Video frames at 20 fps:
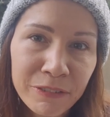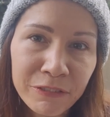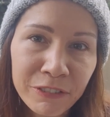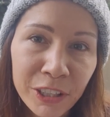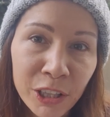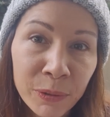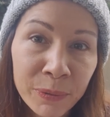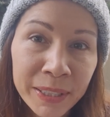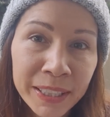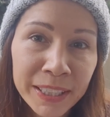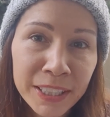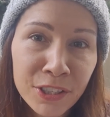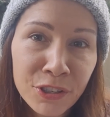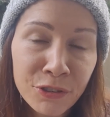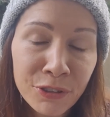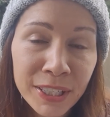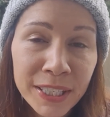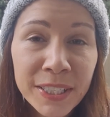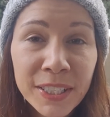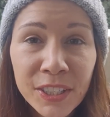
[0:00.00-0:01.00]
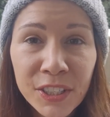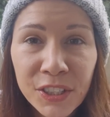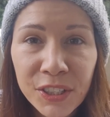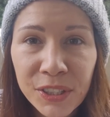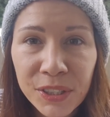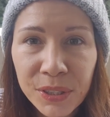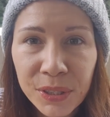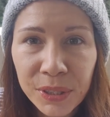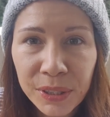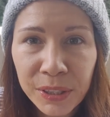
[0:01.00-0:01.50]
following this
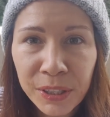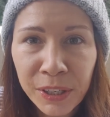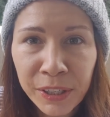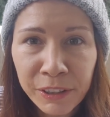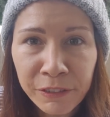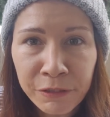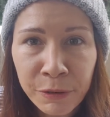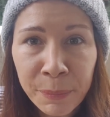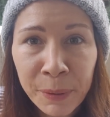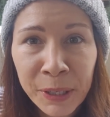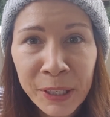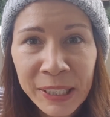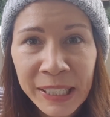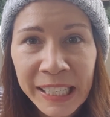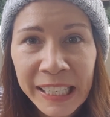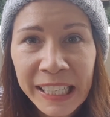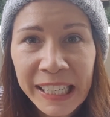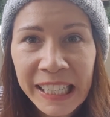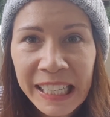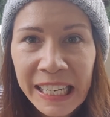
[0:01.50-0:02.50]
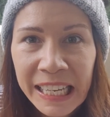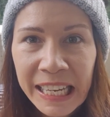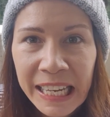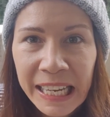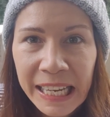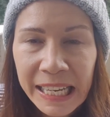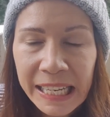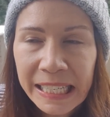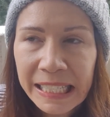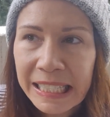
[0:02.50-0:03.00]
transition to learning remotely
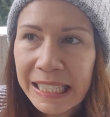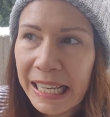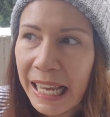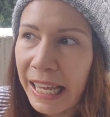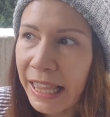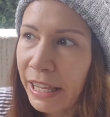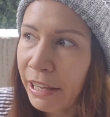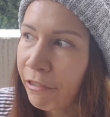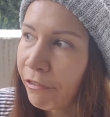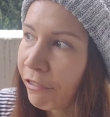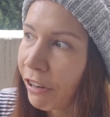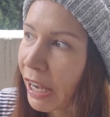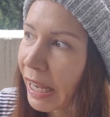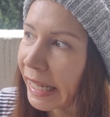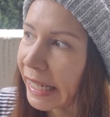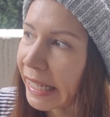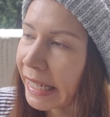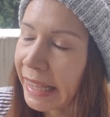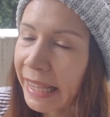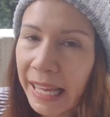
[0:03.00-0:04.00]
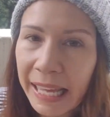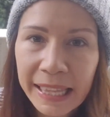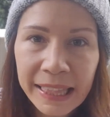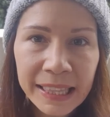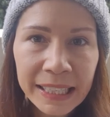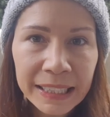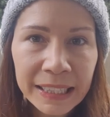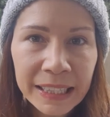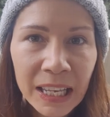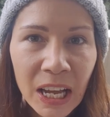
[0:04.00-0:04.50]
is that they're finding
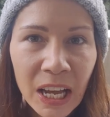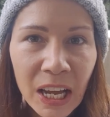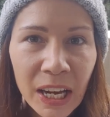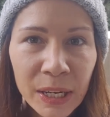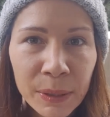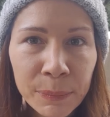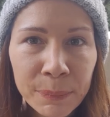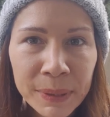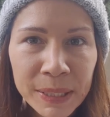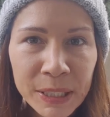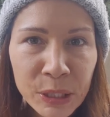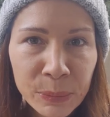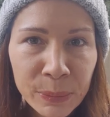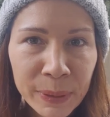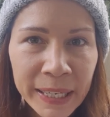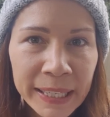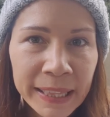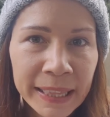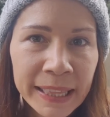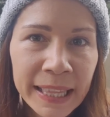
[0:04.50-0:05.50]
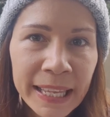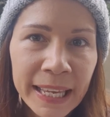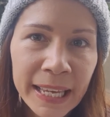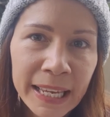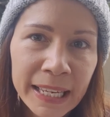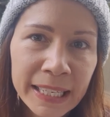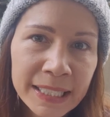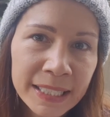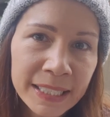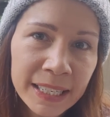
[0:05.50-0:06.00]
that the line between
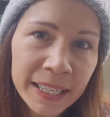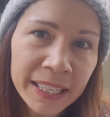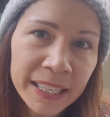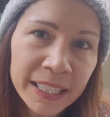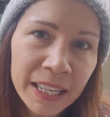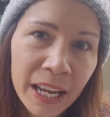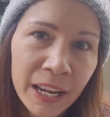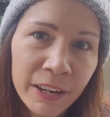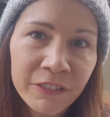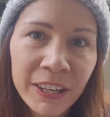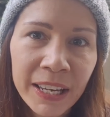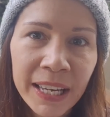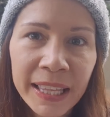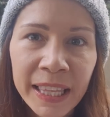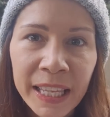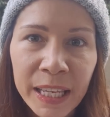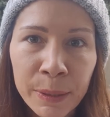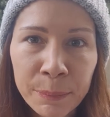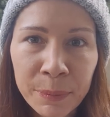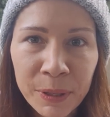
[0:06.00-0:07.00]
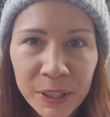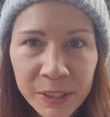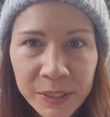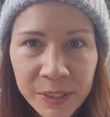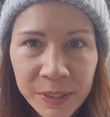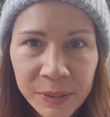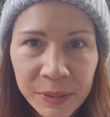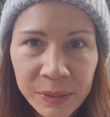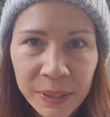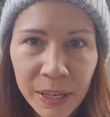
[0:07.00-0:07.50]
their study life and their
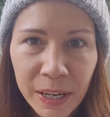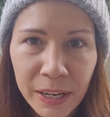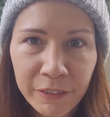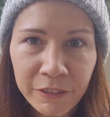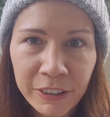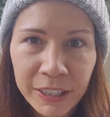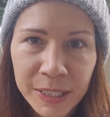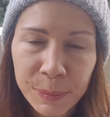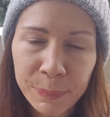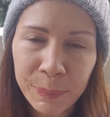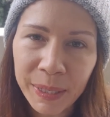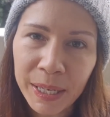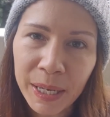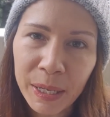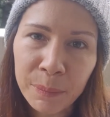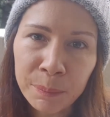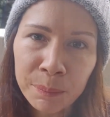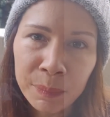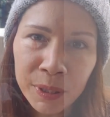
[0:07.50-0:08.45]
personal life has become